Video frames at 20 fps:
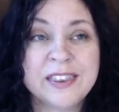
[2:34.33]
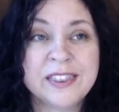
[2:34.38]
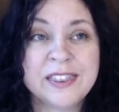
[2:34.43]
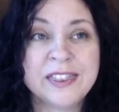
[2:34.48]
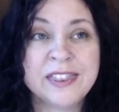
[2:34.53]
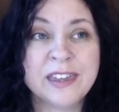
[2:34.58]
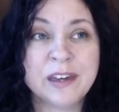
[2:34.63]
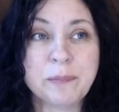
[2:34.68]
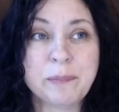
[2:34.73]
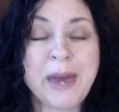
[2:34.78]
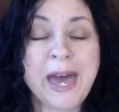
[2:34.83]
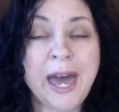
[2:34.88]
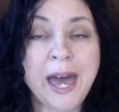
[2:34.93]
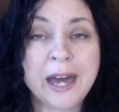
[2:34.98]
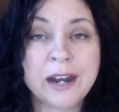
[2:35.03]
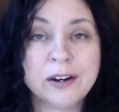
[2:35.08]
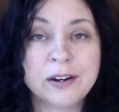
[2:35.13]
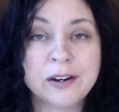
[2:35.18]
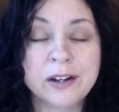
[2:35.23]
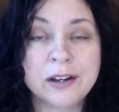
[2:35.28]
the
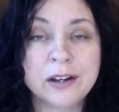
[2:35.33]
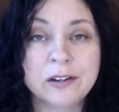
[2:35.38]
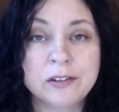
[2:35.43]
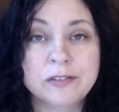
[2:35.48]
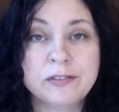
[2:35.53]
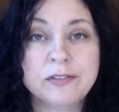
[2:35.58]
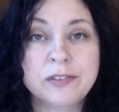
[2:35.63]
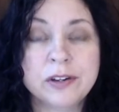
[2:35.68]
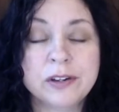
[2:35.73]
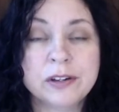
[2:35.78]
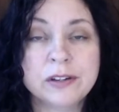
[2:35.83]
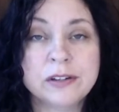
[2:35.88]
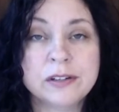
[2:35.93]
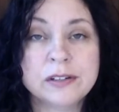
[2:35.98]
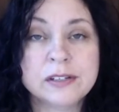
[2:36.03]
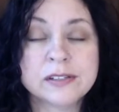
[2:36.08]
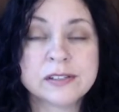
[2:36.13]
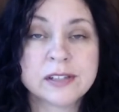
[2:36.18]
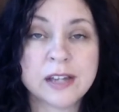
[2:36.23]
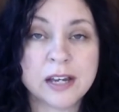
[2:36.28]
pattern of
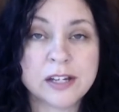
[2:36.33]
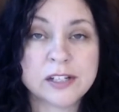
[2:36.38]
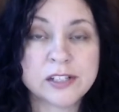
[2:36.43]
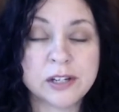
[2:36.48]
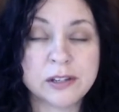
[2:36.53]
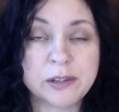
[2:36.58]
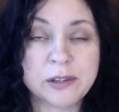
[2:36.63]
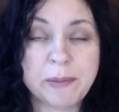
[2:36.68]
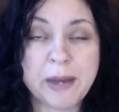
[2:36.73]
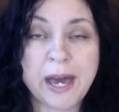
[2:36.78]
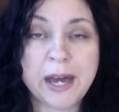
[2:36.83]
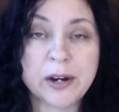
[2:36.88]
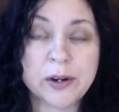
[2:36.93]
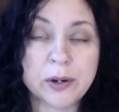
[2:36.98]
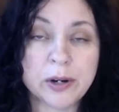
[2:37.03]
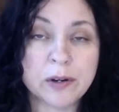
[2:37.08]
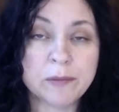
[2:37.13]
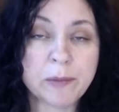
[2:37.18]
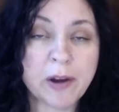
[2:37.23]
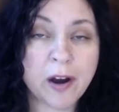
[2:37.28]
discussion, the
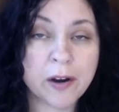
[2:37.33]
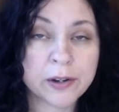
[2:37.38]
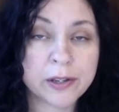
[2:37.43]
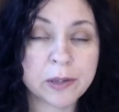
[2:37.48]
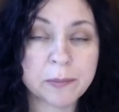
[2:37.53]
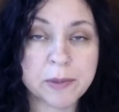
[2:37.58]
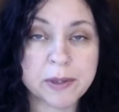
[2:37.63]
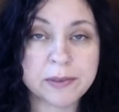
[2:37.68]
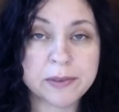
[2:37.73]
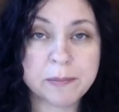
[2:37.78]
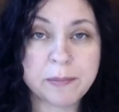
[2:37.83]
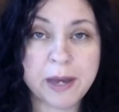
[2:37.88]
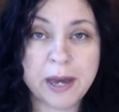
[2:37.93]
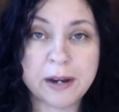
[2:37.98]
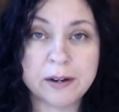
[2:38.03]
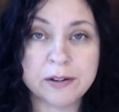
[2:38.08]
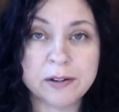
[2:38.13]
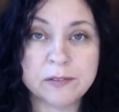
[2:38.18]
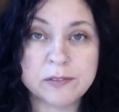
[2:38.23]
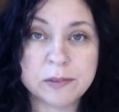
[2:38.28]
pattern of argument, the
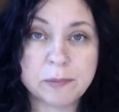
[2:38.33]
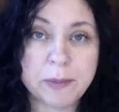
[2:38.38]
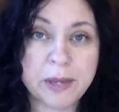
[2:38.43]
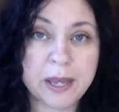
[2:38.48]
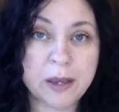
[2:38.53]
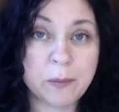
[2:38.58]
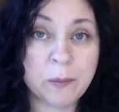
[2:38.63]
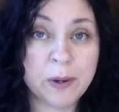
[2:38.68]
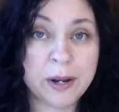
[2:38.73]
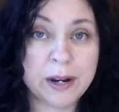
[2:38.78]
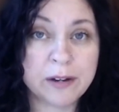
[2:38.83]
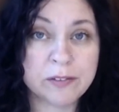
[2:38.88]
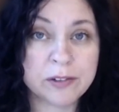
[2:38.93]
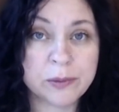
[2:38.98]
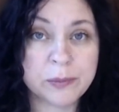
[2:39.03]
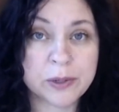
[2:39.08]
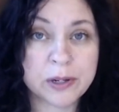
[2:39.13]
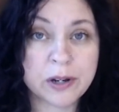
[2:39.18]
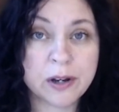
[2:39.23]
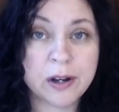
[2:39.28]
pattern of debate, whatever
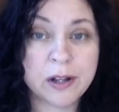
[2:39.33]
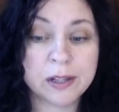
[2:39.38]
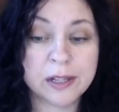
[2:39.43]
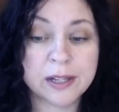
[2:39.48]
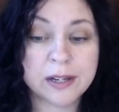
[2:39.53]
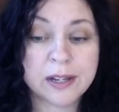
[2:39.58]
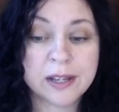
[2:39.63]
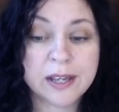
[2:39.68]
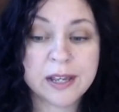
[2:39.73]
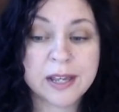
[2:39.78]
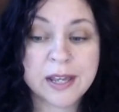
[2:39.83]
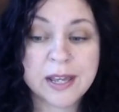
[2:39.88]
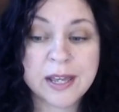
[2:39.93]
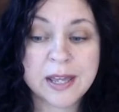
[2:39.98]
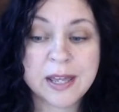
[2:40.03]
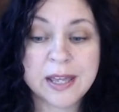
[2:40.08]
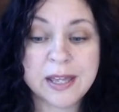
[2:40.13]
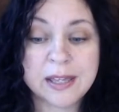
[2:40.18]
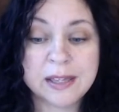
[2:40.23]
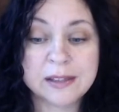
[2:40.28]
you want to call it,
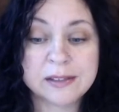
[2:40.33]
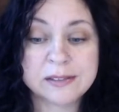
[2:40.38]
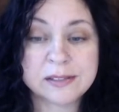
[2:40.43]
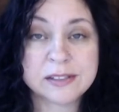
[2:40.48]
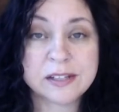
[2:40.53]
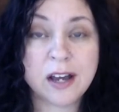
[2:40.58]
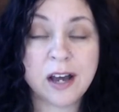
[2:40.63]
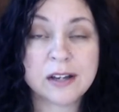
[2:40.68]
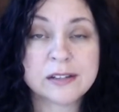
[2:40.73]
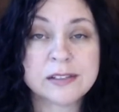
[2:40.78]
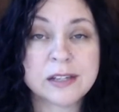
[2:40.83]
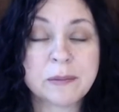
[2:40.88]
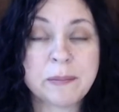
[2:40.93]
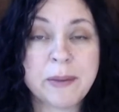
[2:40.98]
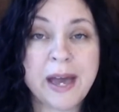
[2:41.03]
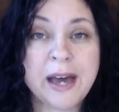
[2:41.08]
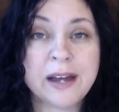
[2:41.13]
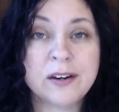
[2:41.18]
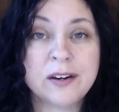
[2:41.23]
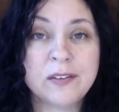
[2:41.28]
is a toxic
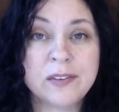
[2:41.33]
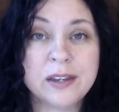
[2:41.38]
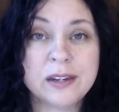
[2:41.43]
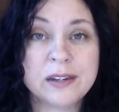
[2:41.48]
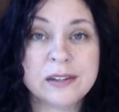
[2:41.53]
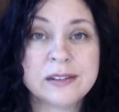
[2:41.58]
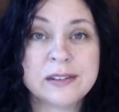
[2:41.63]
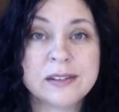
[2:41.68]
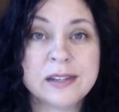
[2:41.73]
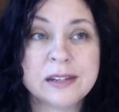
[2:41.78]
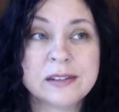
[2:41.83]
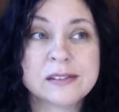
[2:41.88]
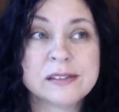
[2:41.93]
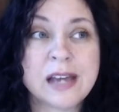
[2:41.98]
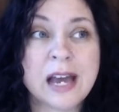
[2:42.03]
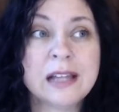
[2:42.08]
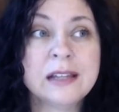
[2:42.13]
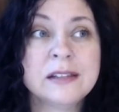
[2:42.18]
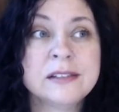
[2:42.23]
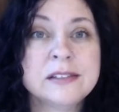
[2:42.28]
pattern that
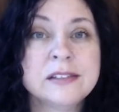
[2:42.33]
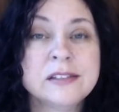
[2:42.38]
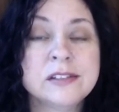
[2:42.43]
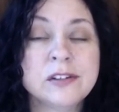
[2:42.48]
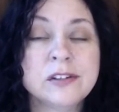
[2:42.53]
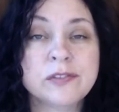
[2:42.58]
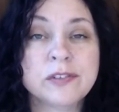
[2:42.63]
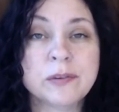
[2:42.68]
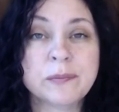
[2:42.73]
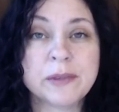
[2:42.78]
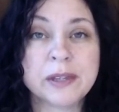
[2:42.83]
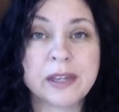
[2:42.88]
silences you from the